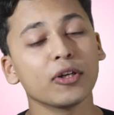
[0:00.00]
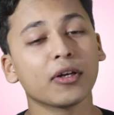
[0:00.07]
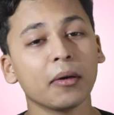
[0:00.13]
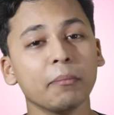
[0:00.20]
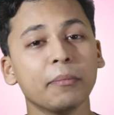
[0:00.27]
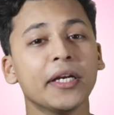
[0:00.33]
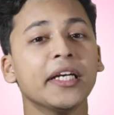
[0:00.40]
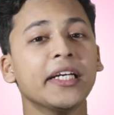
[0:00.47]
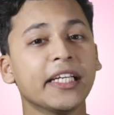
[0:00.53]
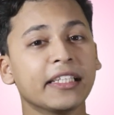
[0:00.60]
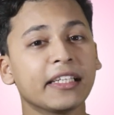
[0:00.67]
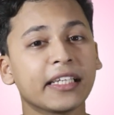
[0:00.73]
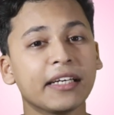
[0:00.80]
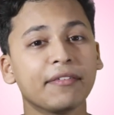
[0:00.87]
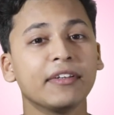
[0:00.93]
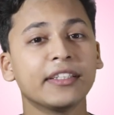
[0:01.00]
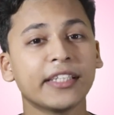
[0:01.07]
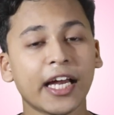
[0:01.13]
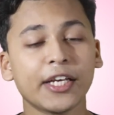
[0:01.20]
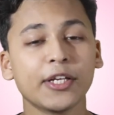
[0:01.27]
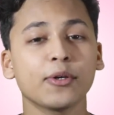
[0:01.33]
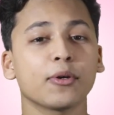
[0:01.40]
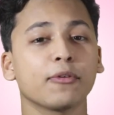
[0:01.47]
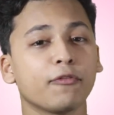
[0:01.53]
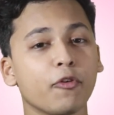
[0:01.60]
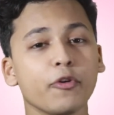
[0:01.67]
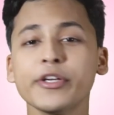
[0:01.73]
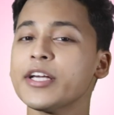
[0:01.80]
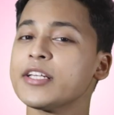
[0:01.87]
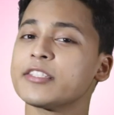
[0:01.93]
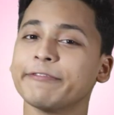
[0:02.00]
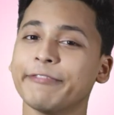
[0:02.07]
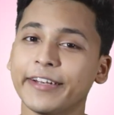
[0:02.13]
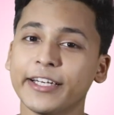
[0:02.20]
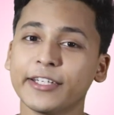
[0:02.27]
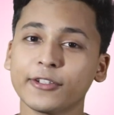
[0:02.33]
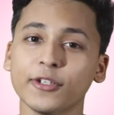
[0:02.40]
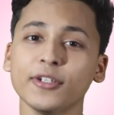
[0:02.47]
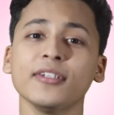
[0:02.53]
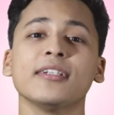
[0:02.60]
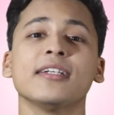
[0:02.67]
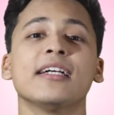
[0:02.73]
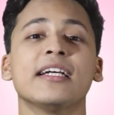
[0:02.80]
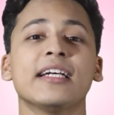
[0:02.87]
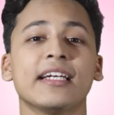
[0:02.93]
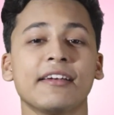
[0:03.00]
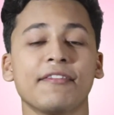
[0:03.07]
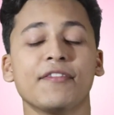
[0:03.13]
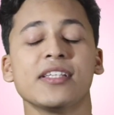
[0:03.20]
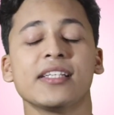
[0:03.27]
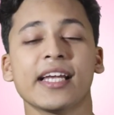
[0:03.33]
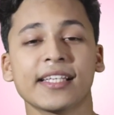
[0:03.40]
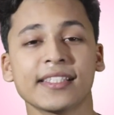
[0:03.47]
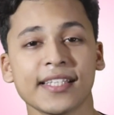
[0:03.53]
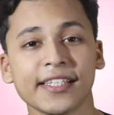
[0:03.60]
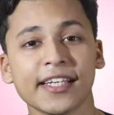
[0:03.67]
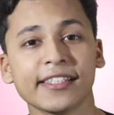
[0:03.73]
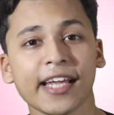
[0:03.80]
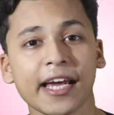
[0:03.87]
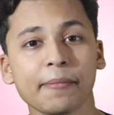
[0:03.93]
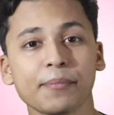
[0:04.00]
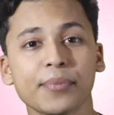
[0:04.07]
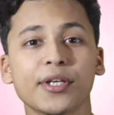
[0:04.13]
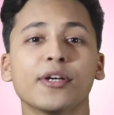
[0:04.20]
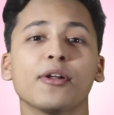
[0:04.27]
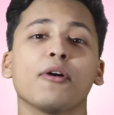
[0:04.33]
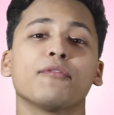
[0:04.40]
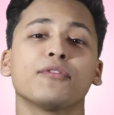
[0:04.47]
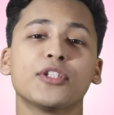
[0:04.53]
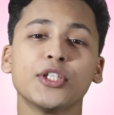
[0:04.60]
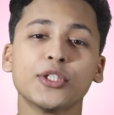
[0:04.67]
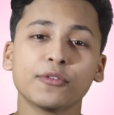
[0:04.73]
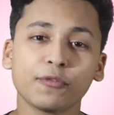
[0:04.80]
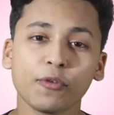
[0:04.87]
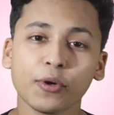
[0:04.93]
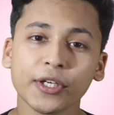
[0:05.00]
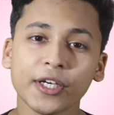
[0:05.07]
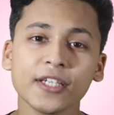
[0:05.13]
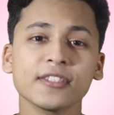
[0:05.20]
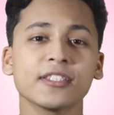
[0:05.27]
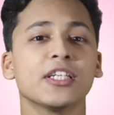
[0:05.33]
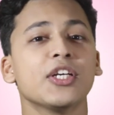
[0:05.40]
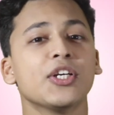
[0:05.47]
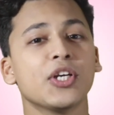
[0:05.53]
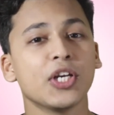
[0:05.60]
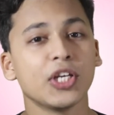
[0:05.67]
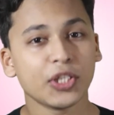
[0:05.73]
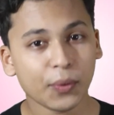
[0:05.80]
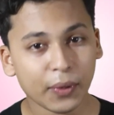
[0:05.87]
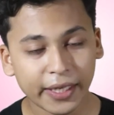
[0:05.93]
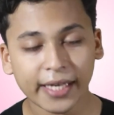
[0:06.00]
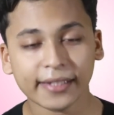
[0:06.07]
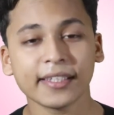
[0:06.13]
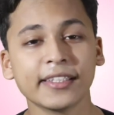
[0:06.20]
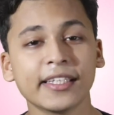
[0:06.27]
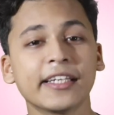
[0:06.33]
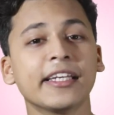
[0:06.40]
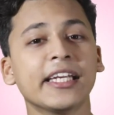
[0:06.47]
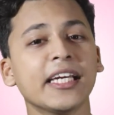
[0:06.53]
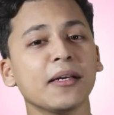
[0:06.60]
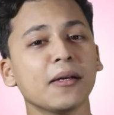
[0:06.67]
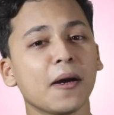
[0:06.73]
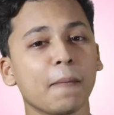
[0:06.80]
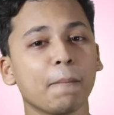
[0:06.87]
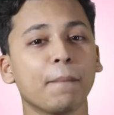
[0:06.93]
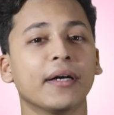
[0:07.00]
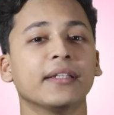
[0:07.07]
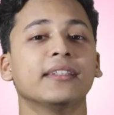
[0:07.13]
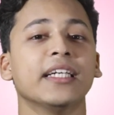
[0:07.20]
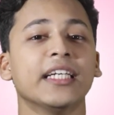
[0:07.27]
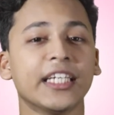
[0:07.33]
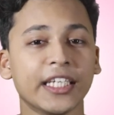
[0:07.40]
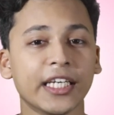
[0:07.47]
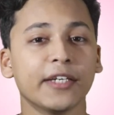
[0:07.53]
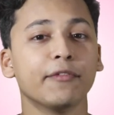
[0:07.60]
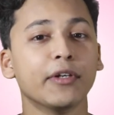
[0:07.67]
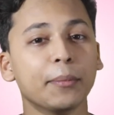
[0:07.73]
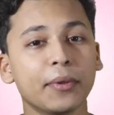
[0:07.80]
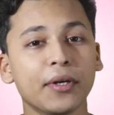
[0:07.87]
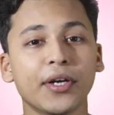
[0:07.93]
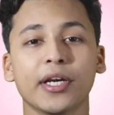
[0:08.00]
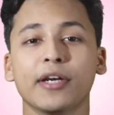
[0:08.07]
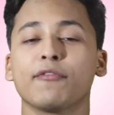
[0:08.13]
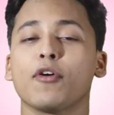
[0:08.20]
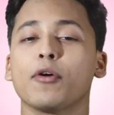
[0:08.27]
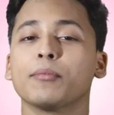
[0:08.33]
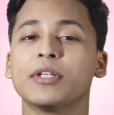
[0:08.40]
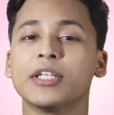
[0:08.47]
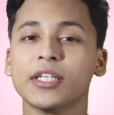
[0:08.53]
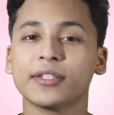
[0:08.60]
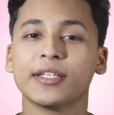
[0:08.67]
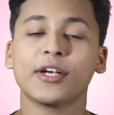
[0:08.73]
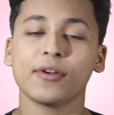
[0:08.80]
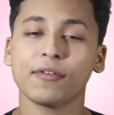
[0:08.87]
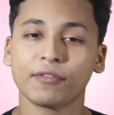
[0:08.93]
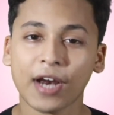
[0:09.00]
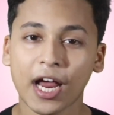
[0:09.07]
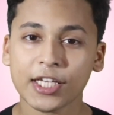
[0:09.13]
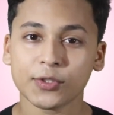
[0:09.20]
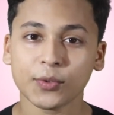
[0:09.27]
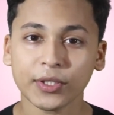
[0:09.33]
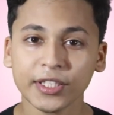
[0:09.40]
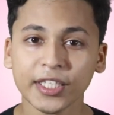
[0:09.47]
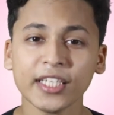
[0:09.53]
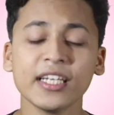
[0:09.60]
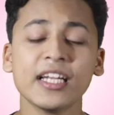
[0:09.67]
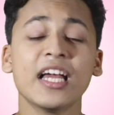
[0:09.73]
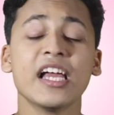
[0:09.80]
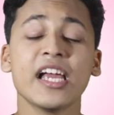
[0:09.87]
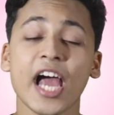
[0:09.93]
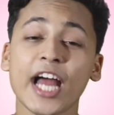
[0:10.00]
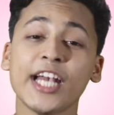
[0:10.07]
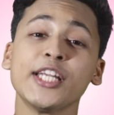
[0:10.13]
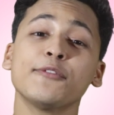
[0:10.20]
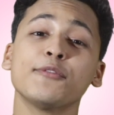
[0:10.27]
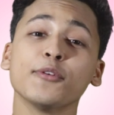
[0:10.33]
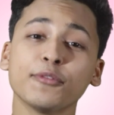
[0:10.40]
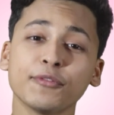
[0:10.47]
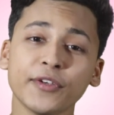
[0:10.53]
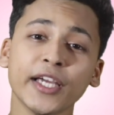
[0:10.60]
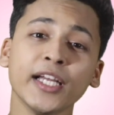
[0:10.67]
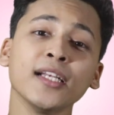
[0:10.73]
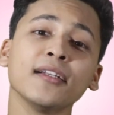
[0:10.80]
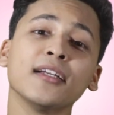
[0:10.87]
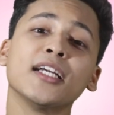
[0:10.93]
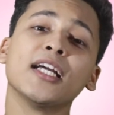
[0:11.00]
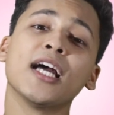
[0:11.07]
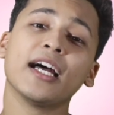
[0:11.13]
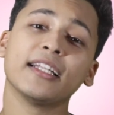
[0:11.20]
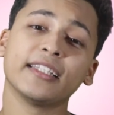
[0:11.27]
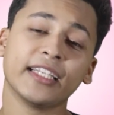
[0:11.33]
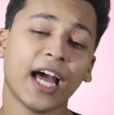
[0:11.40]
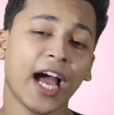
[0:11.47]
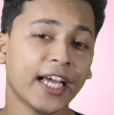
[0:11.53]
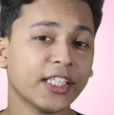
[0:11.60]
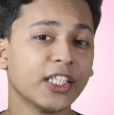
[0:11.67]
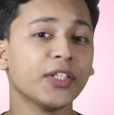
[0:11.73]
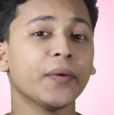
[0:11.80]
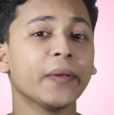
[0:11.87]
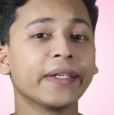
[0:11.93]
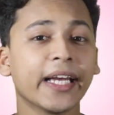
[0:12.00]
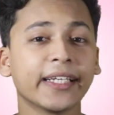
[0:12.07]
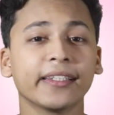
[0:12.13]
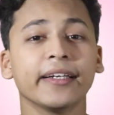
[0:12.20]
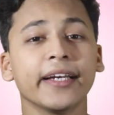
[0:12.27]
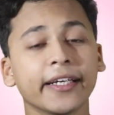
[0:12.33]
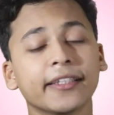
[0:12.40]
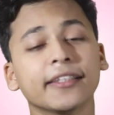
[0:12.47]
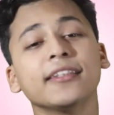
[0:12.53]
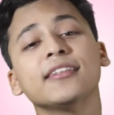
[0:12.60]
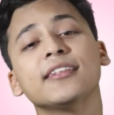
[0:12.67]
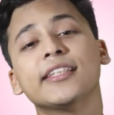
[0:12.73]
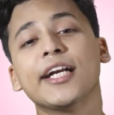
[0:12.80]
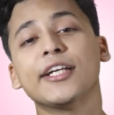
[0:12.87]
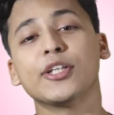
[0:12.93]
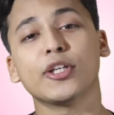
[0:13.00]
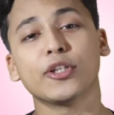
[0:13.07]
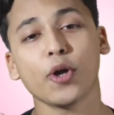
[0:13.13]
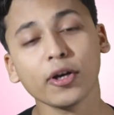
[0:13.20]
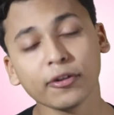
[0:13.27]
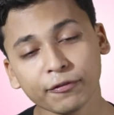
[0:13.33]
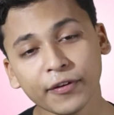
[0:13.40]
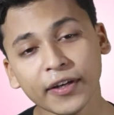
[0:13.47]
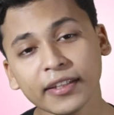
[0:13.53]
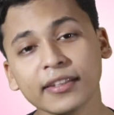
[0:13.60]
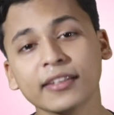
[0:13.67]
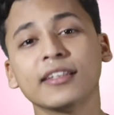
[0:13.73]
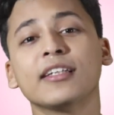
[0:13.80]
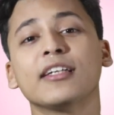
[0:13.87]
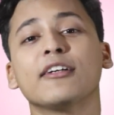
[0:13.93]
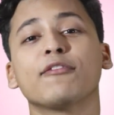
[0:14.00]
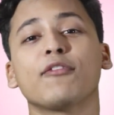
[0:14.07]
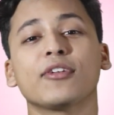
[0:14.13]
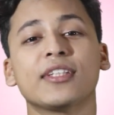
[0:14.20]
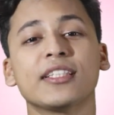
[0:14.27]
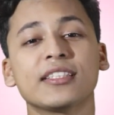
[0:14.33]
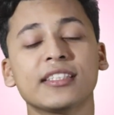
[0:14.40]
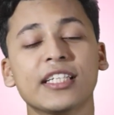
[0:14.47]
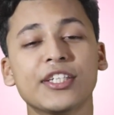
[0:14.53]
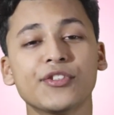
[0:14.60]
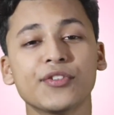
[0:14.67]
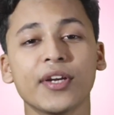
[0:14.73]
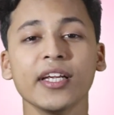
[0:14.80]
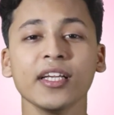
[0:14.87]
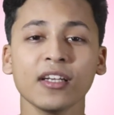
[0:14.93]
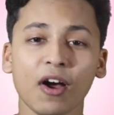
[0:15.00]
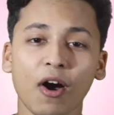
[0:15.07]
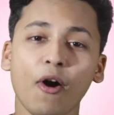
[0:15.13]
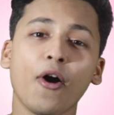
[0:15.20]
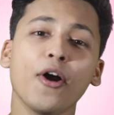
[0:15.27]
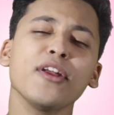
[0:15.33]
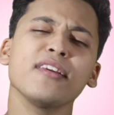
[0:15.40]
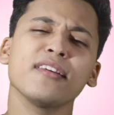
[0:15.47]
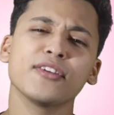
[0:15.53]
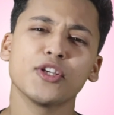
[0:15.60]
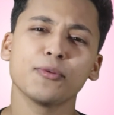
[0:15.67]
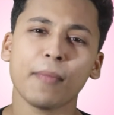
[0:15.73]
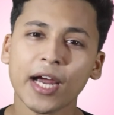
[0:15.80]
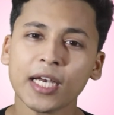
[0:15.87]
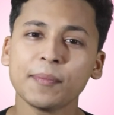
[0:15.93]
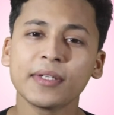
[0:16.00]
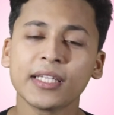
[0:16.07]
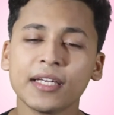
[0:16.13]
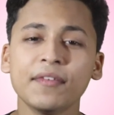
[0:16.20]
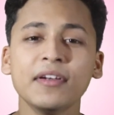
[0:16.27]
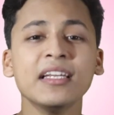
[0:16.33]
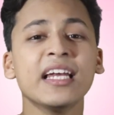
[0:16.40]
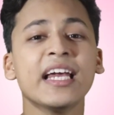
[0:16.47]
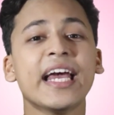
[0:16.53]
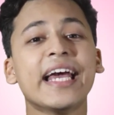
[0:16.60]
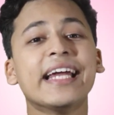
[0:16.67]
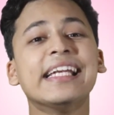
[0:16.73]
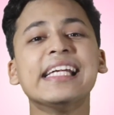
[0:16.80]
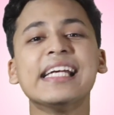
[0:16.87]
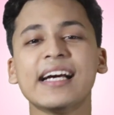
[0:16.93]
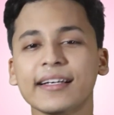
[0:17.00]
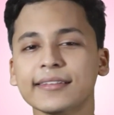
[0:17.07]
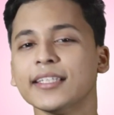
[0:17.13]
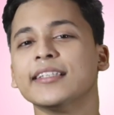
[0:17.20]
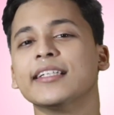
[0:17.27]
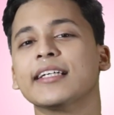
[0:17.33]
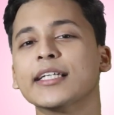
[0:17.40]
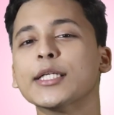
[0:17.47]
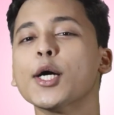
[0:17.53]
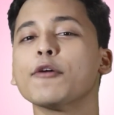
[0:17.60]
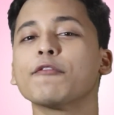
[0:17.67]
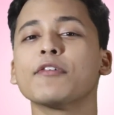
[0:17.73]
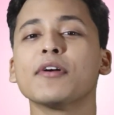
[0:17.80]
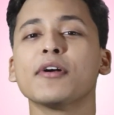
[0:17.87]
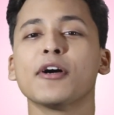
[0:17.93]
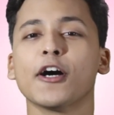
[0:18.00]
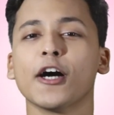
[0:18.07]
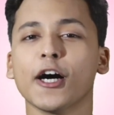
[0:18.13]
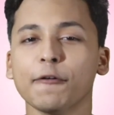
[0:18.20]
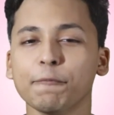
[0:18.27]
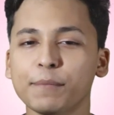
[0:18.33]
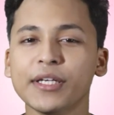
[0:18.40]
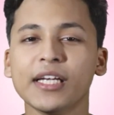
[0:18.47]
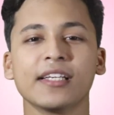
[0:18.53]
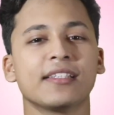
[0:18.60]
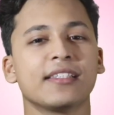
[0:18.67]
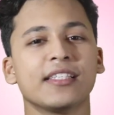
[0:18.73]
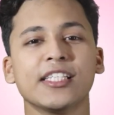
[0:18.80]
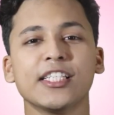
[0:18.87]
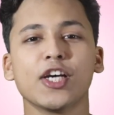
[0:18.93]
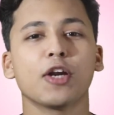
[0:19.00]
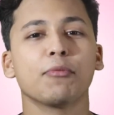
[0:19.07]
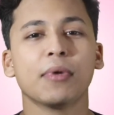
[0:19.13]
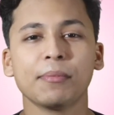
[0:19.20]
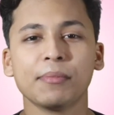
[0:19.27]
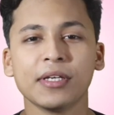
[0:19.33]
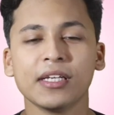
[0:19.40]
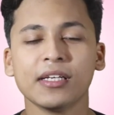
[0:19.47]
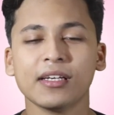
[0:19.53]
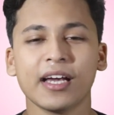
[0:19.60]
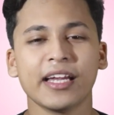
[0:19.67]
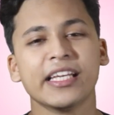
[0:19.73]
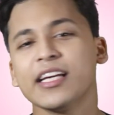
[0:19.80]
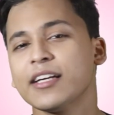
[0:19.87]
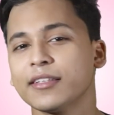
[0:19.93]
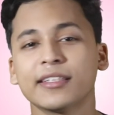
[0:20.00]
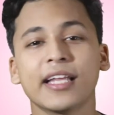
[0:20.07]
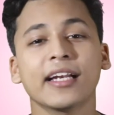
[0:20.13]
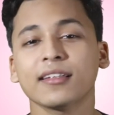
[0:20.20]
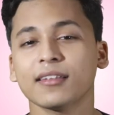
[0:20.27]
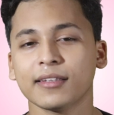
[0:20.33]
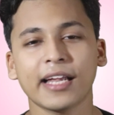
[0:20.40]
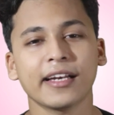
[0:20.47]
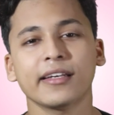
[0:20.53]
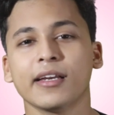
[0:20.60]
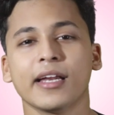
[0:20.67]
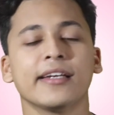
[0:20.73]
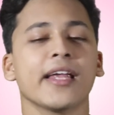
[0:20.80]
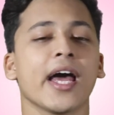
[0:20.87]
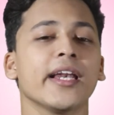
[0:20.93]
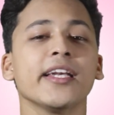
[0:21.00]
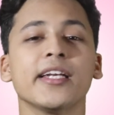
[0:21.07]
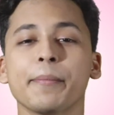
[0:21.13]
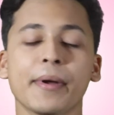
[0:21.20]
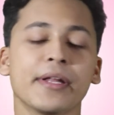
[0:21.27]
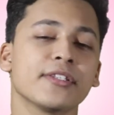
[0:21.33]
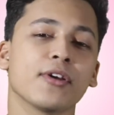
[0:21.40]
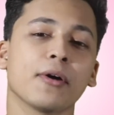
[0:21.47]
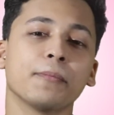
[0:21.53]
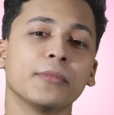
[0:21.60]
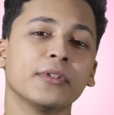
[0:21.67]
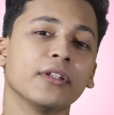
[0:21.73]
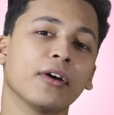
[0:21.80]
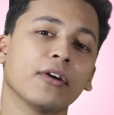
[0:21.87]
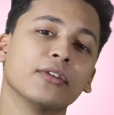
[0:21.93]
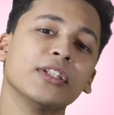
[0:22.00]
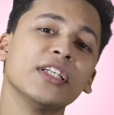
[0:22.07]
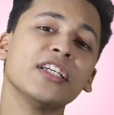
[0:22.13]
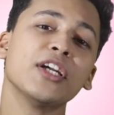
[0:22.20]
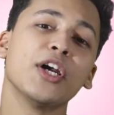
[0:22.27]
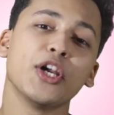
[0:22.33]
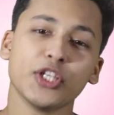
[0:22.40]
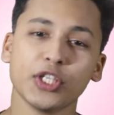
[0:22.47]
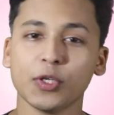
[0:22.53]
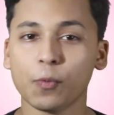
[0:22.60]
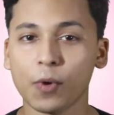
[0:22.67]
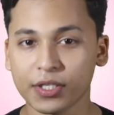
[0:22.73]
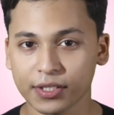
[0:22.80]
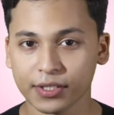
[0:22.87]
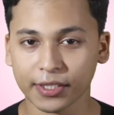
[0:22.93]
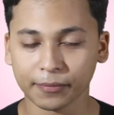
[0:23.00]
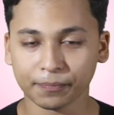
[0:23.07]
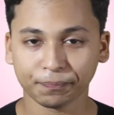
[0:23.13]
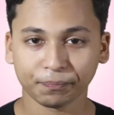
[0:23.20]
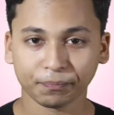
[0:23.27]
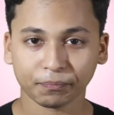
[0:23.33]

to complete in the given tenure of 4 years, well and good. With an extended time period of 3 to 4 years, you'll get the degree, but the year will be written from the year that you have graduated. And if you fail, then either you will get a letter that you're not fit for this engineering, or you might be given any other degree of BSc or maybe any other. That entirely depends on the university.